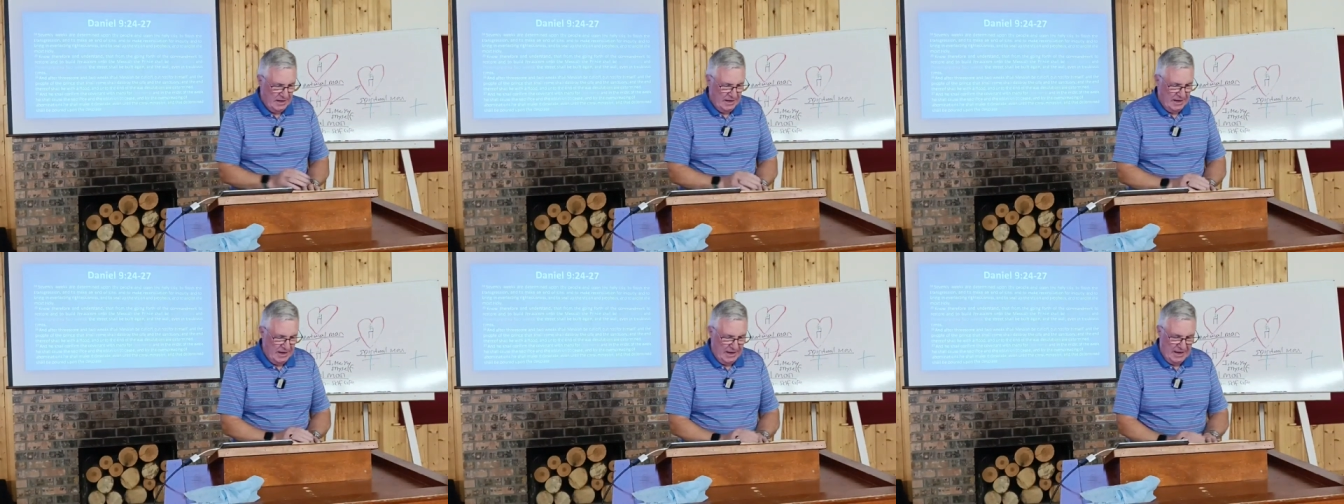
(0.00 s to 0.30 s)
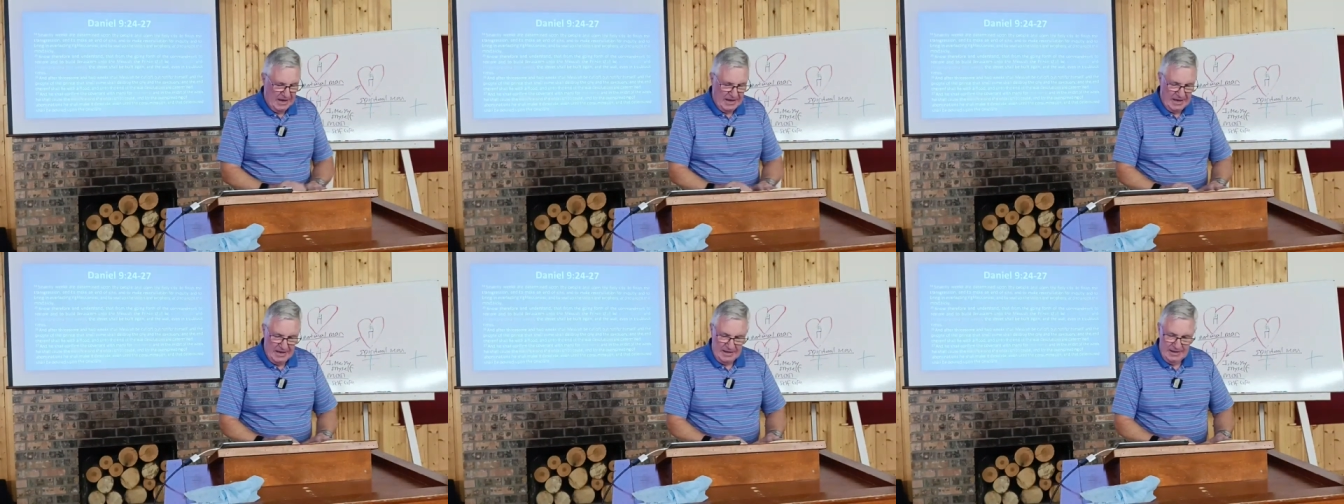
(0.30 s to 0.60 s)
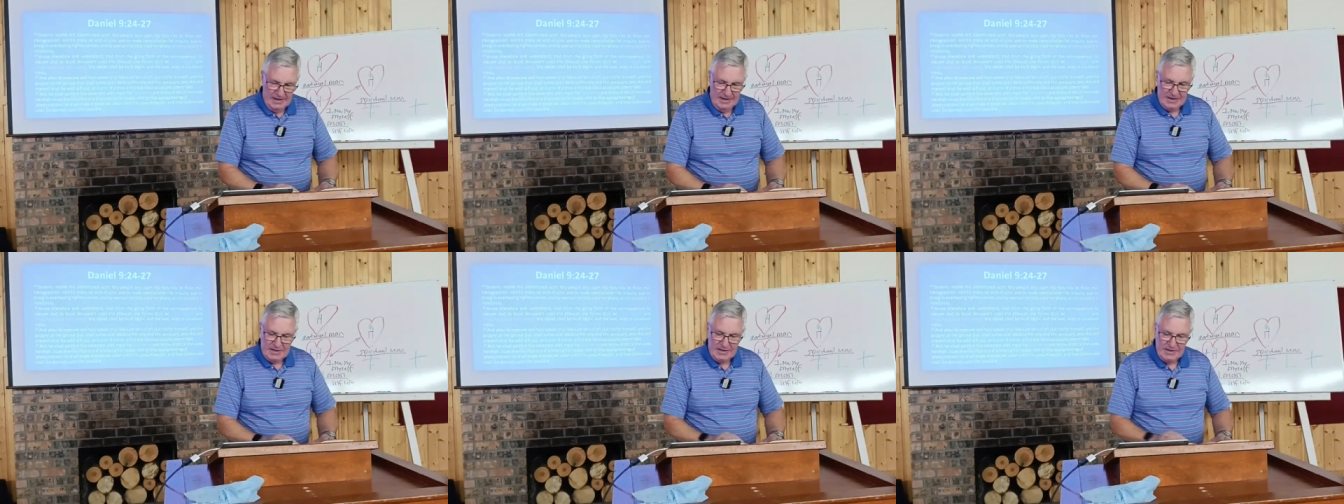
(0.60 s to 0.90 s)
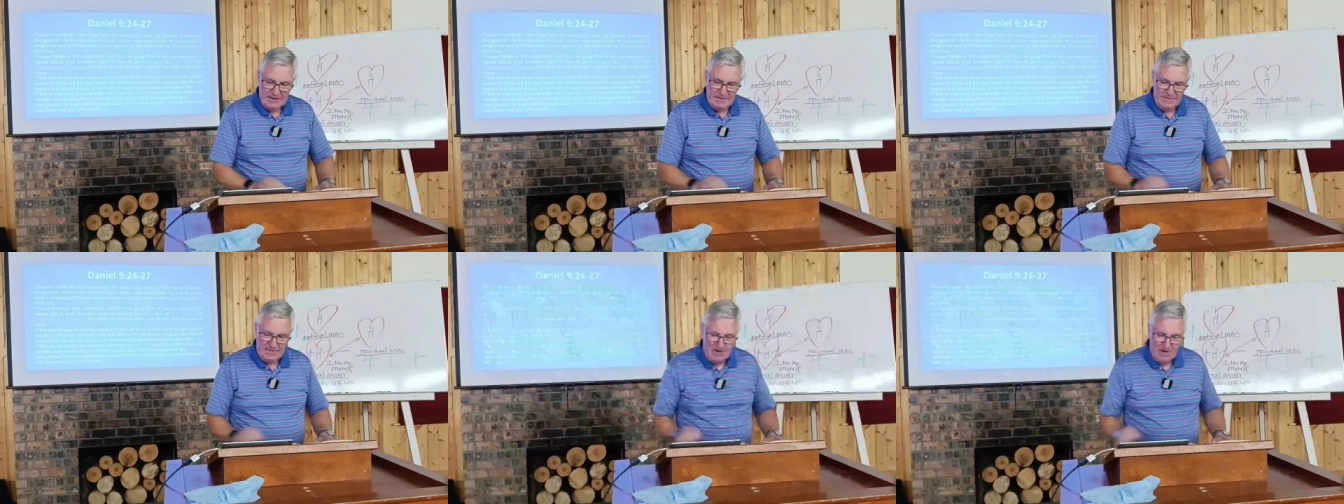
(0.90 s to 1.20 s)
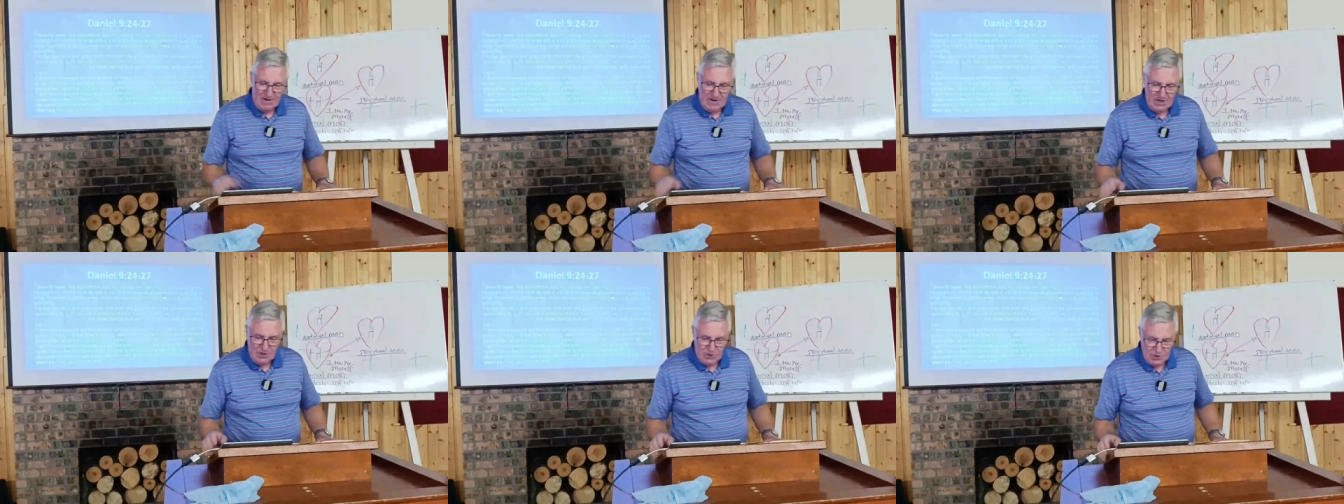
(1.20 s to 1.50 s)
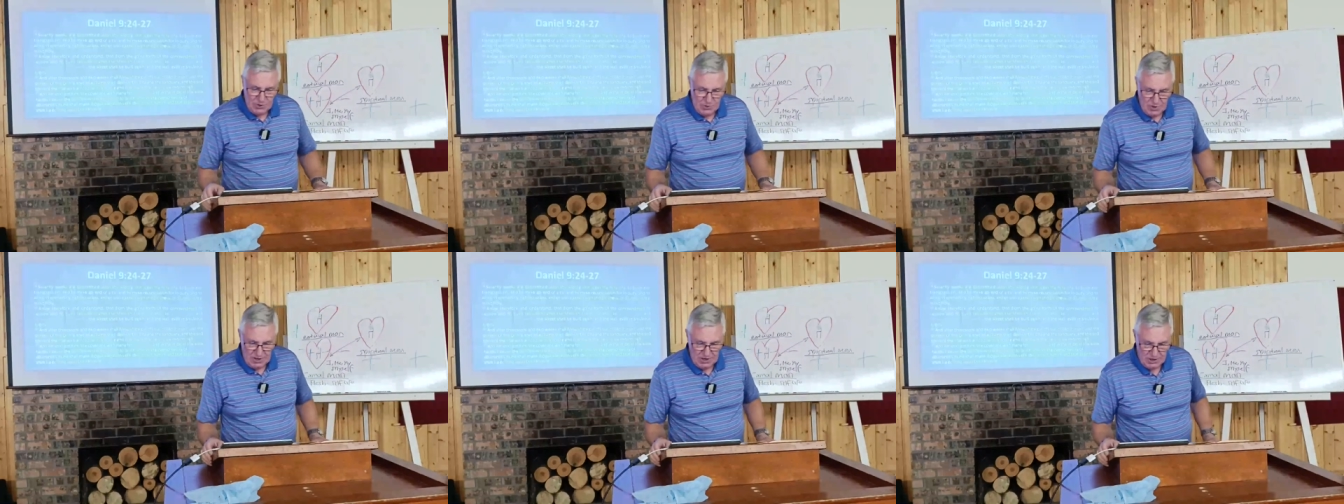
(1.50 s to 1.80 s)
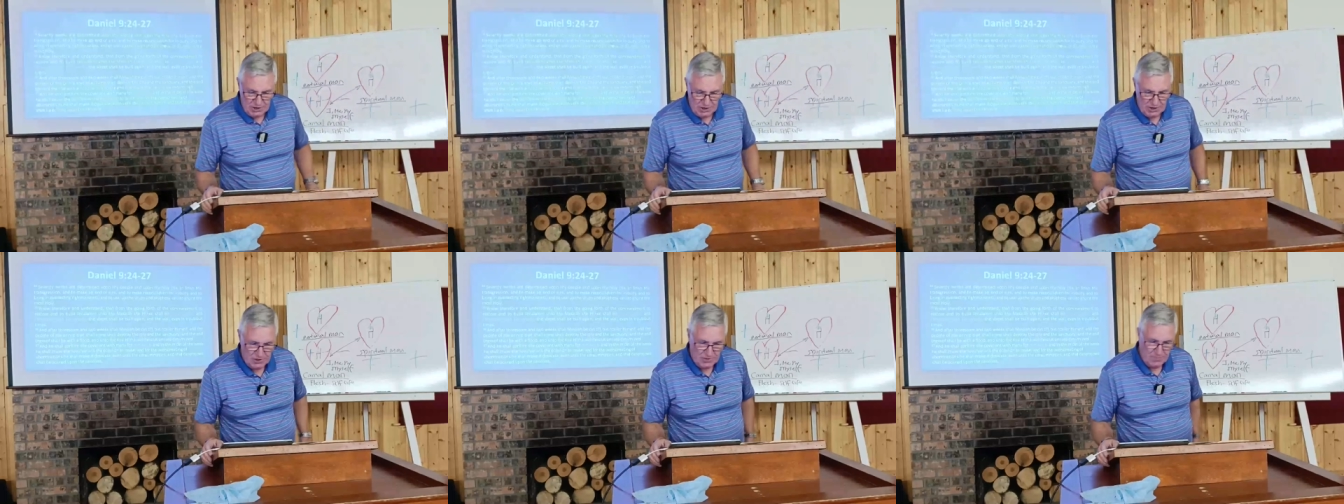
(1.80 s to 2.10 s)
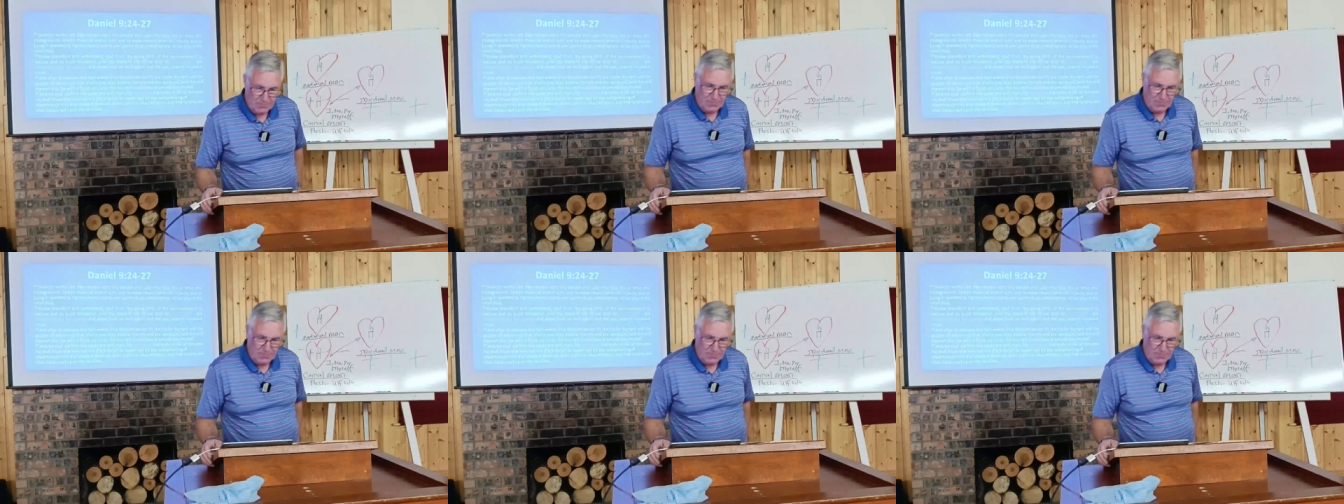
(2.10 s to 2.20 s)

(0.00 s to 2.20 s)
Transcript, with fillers: uh, this is very Jewish.